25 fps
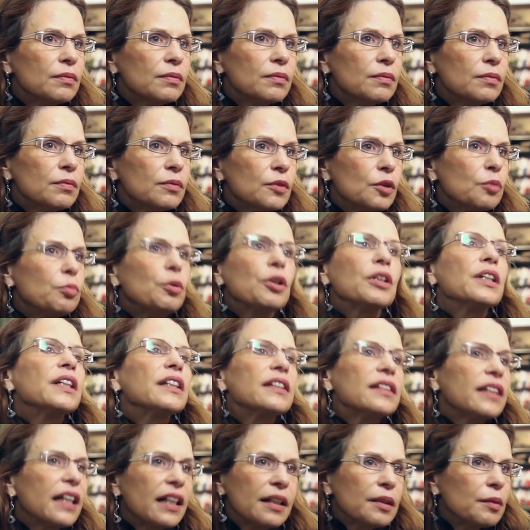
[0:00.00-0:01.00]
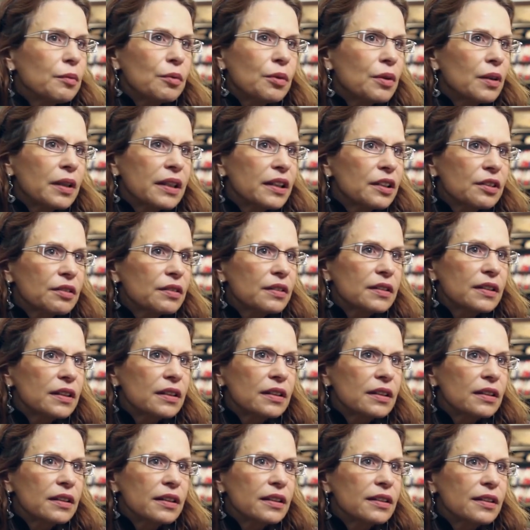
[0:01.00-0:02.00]
nobody is anymore interested
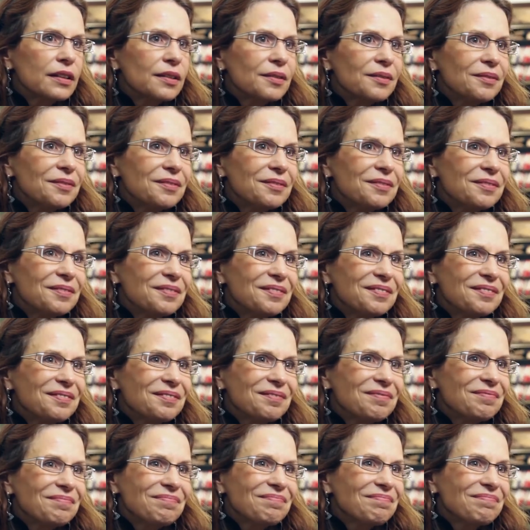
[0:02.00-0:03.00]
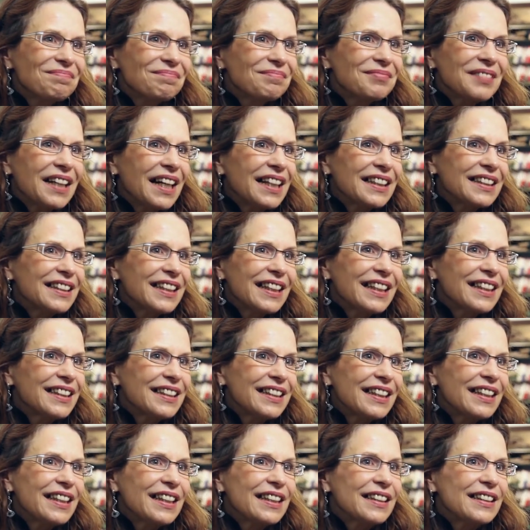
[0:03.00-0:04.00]
in it. I think
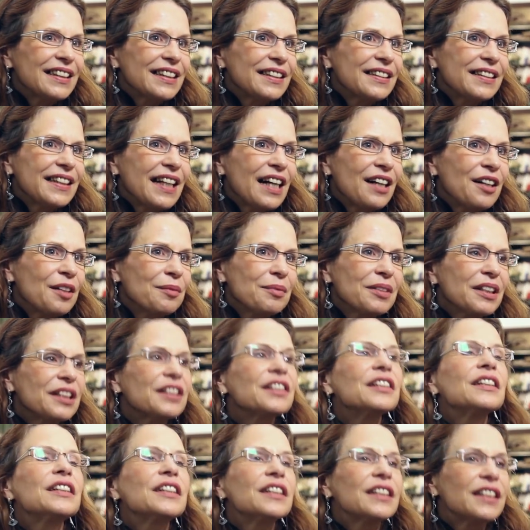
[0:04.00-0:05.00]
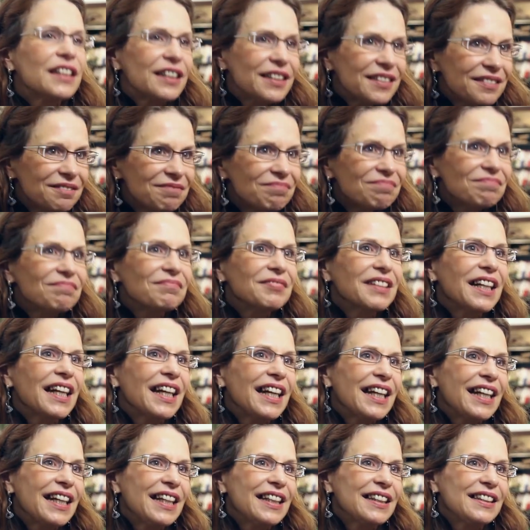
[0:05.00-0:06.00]
the term Christian
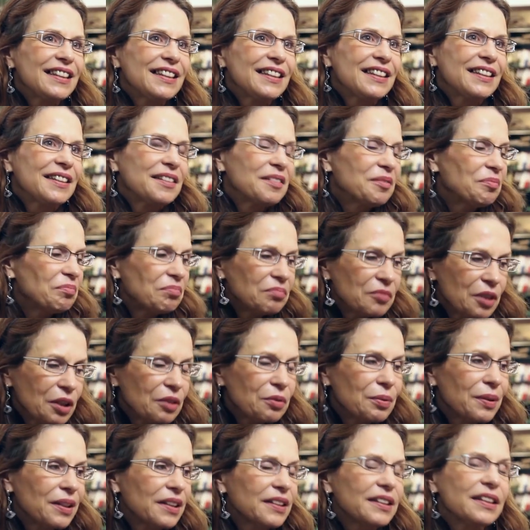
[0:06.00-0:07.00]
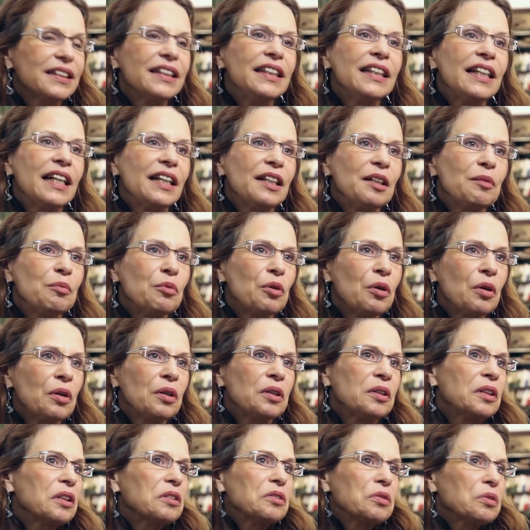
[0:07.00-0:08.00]
is not well seen anymore. It
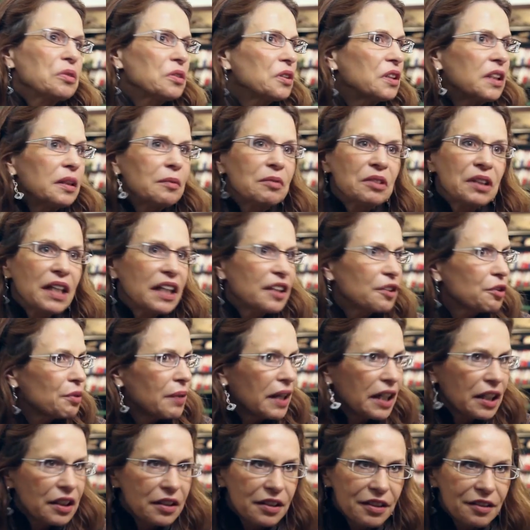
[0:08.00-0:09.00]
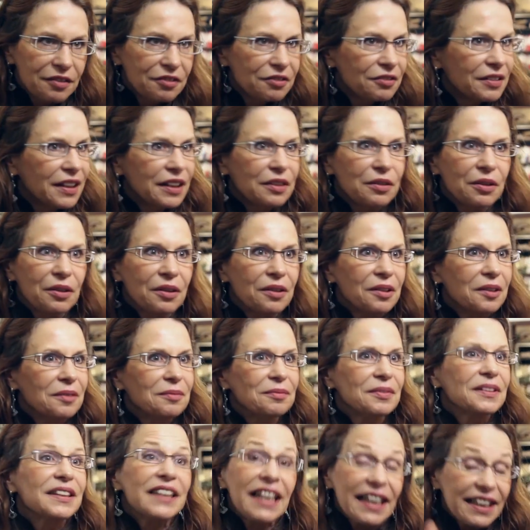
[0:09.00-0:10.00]
does not seem attractive at all,
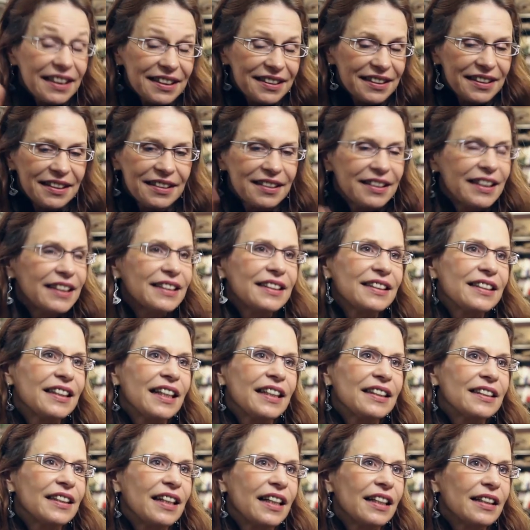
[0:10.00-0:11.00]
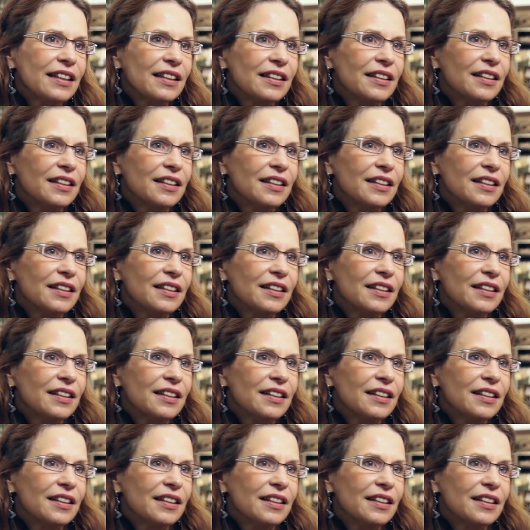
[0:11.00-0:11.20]
sexy, let's say that.